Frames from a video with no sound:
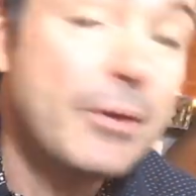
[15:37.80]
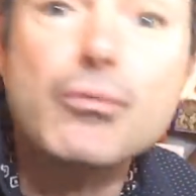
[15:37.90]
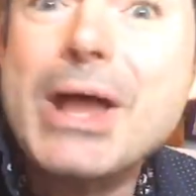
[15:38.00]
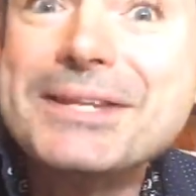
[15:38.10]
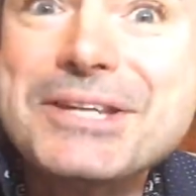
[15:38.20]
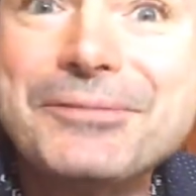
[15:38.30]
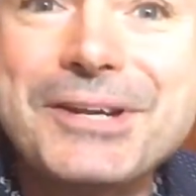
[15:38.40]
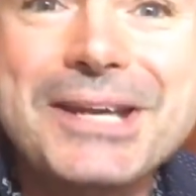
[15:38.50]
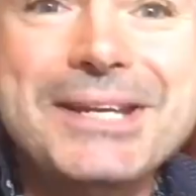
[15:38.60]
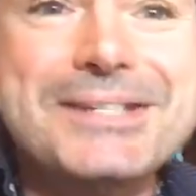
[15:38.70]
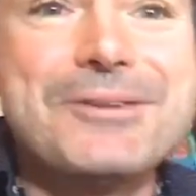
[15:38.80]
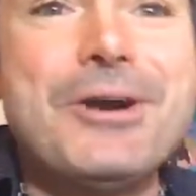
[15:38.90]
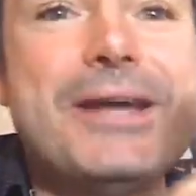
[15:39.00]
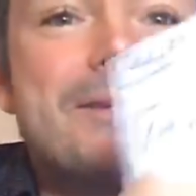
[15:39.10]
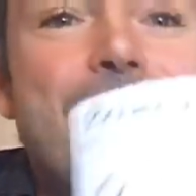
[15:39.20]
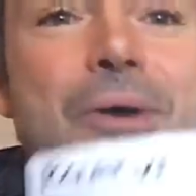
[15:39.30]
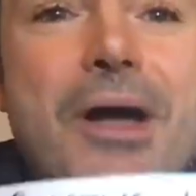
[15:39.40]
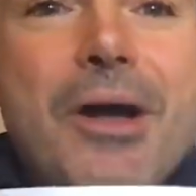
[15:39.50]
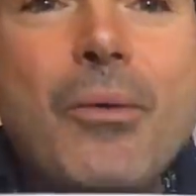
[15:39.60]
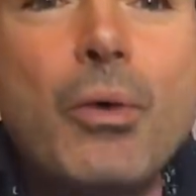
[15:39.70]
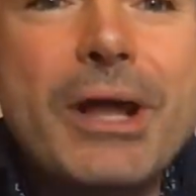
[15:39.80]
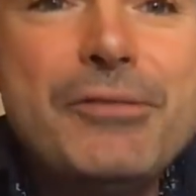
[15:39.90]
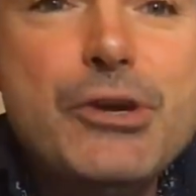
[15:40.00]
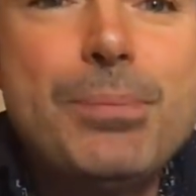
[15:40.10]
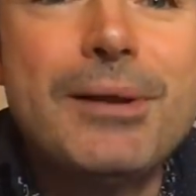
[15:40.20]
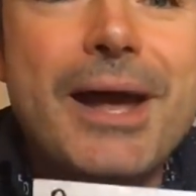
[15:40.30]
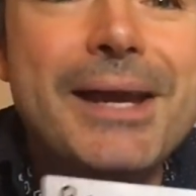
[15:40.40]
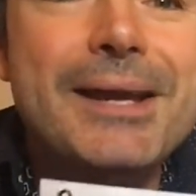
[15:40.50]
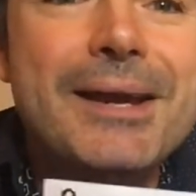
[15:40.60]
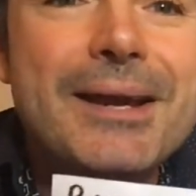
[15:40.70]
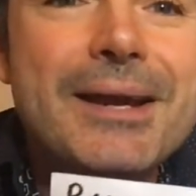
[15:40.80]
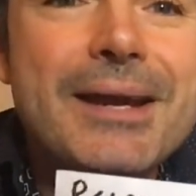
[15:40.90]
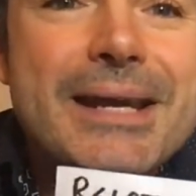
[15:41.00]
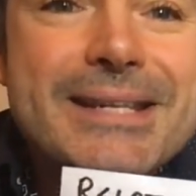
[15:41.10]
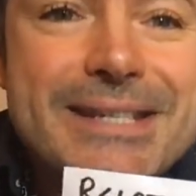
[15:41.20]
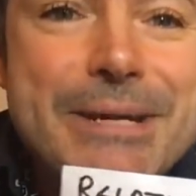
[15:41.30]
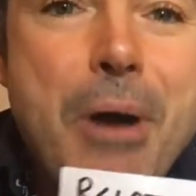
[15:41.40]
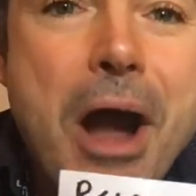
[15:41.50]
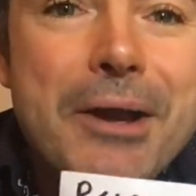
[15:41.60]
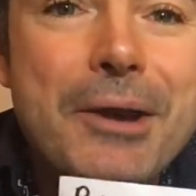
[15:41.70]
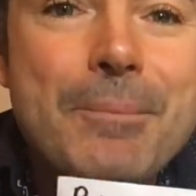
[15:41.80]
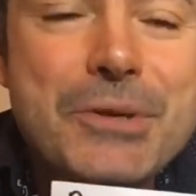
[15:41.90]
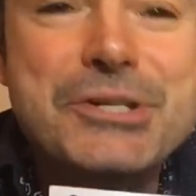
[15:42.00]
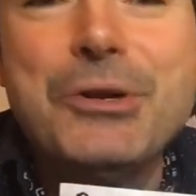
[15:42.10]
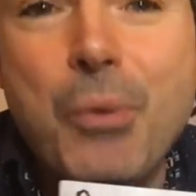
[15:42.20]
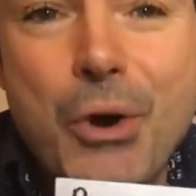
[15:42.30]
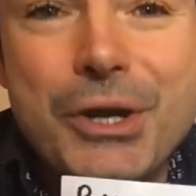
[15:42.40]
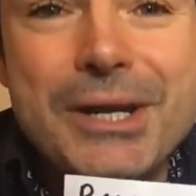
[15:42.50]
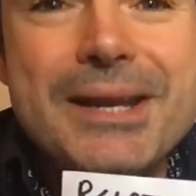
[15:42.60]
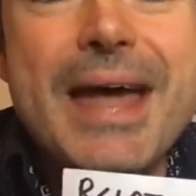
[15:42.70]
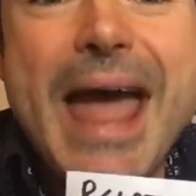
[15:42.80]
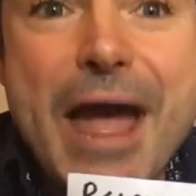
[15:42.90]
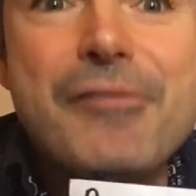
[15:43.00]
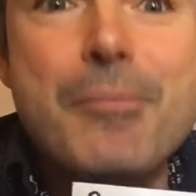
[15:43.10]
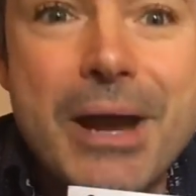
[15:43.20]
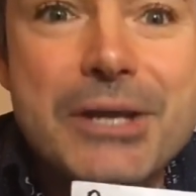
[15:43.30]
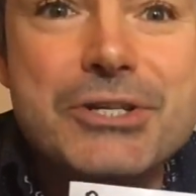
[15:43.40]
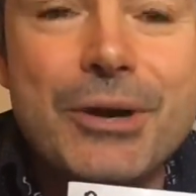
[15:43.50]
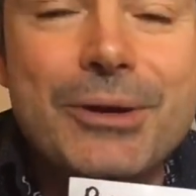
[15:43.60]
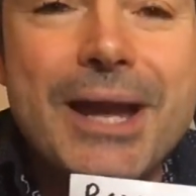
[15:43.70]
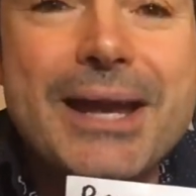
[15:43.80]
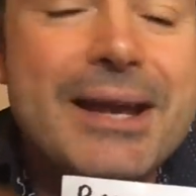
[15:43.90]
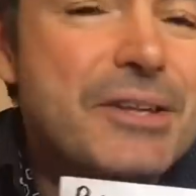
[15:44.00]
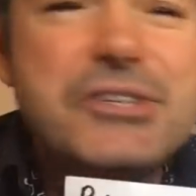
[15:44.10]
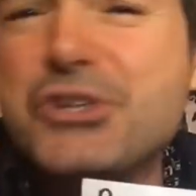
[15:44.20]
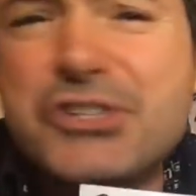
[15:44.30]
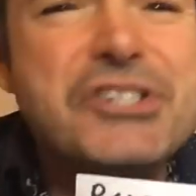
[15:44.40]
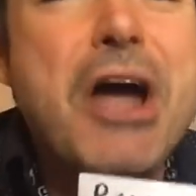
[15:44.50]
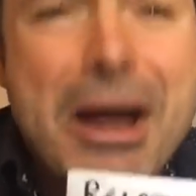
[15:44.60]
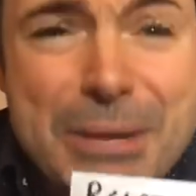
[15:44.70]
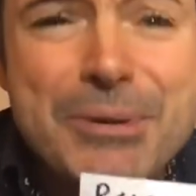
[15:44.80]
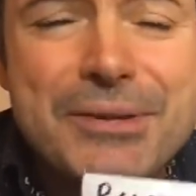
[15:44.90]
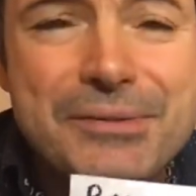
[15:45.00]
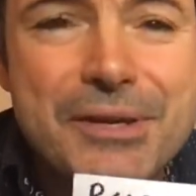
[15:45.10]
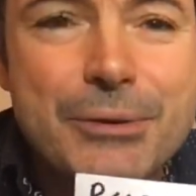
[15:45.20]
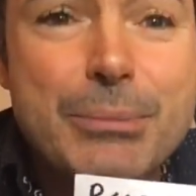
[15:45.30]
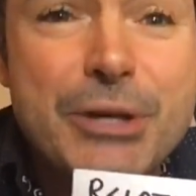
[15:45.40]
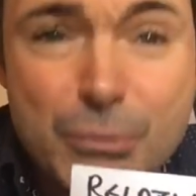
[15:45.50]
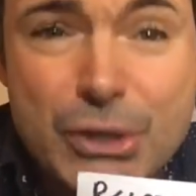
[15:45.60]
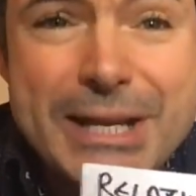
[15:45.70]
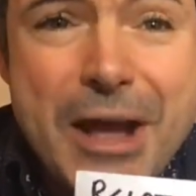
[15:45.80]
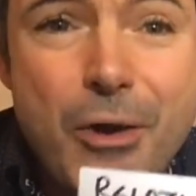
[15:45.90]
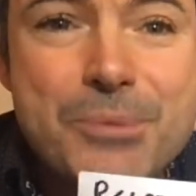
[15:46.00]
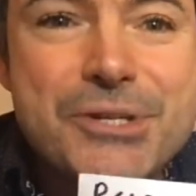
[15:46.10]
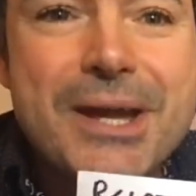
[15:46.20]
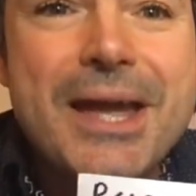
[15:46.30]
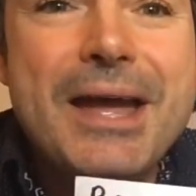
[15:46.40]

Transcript: Relative keys, all right? So whatever you play in D minor is gonna work in F major, okay? This is just a tiny bit of theory, but it really helps.